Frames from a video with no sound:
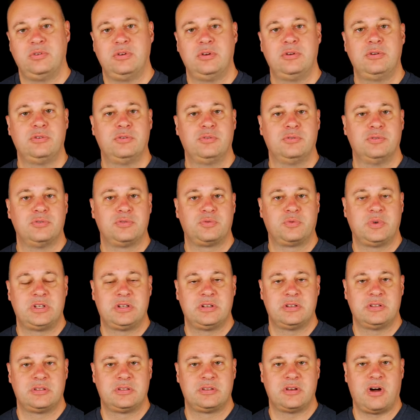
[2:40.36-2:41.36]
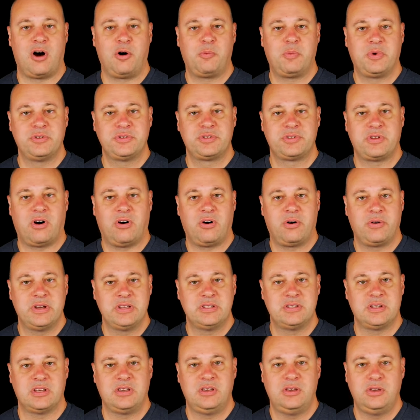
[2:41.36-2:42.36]
you use, which is almost
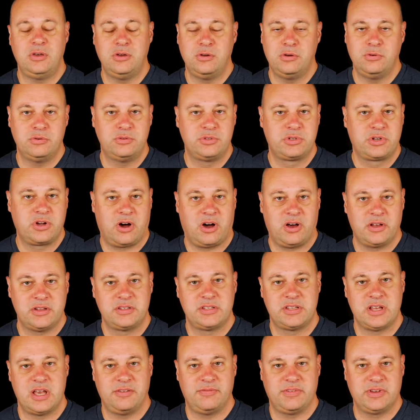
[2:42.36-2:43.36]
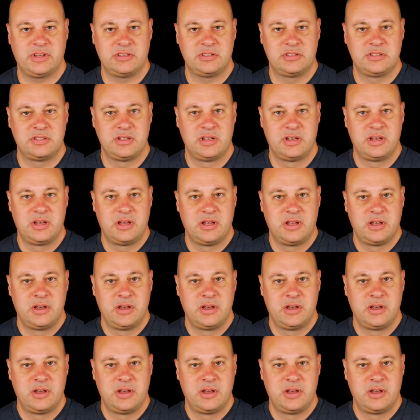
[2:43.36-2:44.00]
always a huge cost savings.